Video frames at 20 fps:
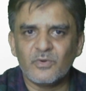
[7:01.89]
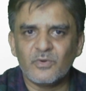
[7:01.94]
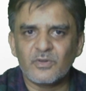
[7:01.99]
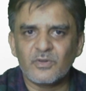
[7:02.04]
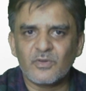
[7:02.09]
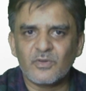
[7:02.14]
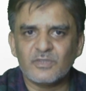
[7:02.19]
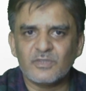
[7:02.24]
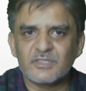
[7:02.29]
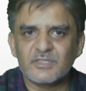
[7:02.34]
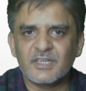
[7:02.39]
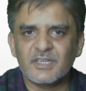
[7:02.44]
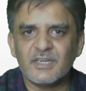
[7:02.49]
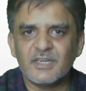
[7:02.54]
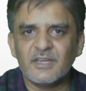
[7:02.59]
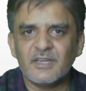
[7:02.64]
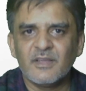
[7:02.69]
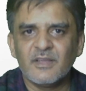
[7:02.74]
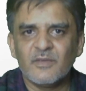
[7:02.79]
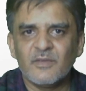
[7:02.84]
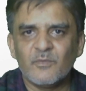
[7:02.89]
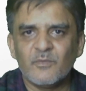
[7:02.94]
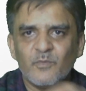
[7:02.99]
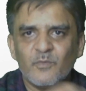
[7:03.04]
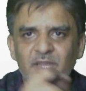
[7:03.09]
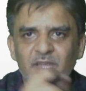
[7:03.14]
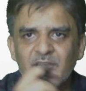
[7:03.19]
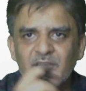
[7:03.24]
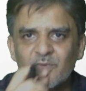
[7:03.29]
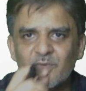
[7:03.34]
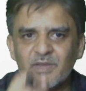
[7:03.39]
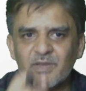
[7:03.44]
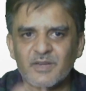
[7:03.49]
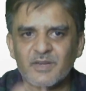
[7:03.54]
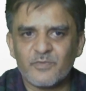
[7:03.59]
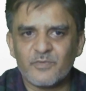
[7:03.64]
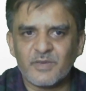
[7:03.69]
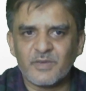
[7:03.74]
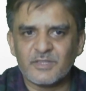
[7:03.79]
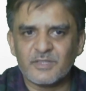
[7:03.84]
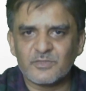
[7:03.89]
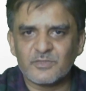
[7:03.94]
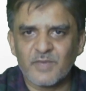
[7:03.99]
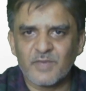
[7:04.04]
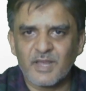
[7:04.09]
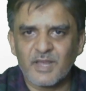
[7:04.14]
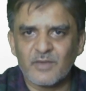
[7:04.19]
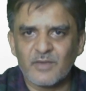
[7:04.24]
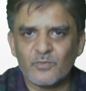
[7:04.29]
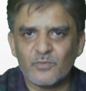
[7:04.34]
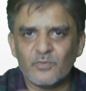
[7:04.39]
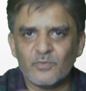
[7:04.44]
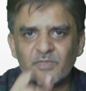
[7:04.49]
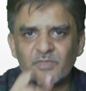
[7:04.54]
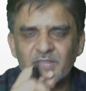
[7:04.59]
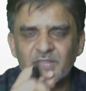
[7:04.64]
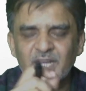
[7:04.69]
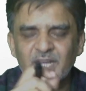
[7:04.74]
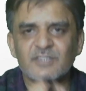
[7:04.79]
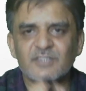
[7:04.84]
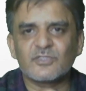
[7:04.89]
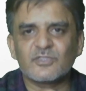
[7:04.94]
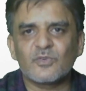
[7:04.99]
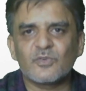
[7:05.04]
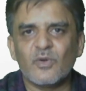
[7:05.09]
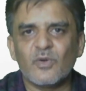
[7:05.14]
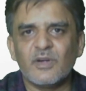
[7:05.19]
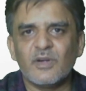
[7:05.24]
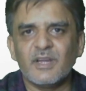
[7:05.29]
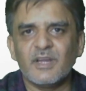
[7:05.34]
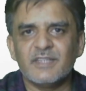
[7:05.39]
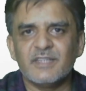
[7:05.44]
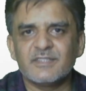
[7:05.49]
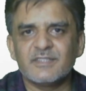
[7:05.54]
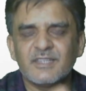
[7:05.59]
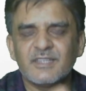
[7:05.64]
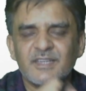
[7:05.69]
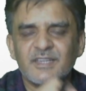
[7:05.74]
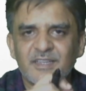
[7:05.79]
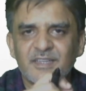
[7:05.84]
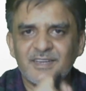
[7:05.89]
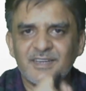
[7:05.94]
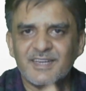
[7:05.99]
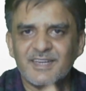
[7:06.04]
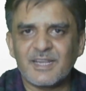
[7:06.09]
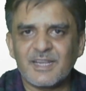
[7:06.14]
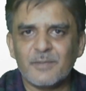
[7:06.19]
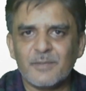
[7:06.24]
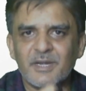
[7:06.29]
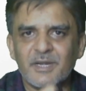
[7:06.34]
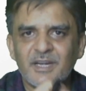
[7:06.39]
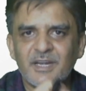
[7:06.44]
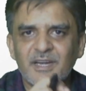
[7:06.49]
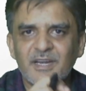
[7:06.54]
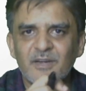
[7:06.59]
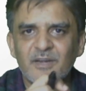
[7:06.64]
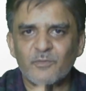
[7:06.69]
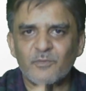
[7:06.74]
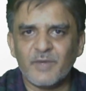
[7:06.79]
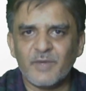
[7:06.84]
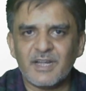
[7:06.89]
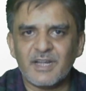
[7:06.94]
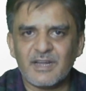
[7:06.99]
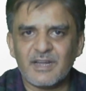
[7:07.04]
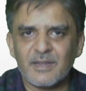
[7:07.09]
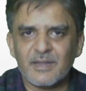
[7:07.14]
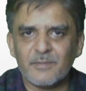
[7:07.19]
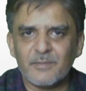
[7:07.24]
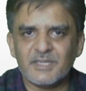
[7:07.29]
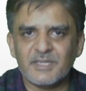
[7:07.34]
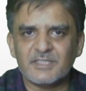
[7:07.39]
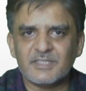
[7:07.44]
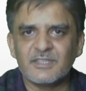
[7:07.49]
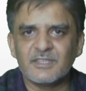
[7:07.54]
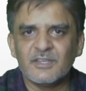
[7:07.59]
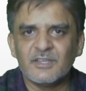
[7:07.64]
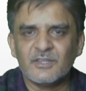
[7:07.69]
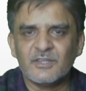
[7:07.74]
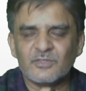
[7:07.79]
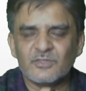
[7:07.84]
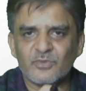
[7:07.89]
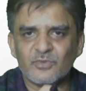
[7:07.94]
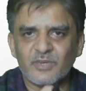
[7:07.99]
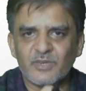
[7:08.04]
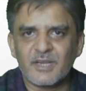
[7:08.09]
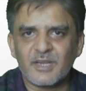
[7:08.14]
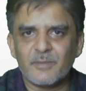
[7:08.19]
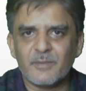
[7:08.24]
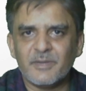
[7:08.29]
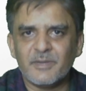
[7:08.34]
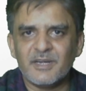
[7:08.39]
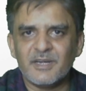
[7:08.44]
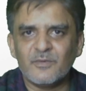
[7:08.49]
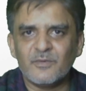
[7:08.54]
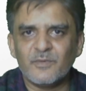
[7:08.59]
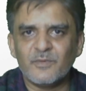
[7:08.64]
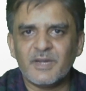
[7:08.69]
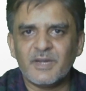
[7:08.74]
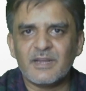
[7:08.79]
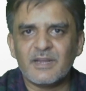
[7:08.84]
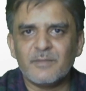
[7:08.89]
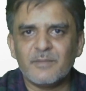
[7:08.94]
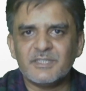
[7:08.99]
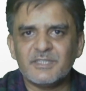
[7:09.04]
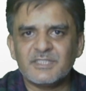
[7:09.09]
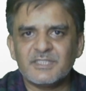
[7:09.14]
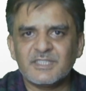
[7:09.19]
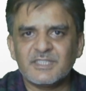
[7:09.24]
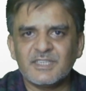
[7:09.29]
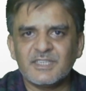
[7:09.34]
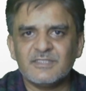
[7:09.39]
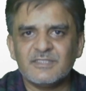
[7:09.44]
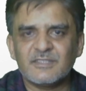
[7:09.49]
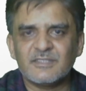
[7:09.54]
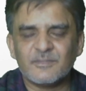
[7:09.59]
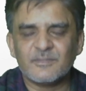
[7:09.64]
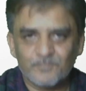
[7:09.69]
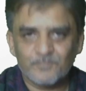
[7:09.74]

constant, we give a reference value that is called as recommended weight limits. So recommended weight limits is,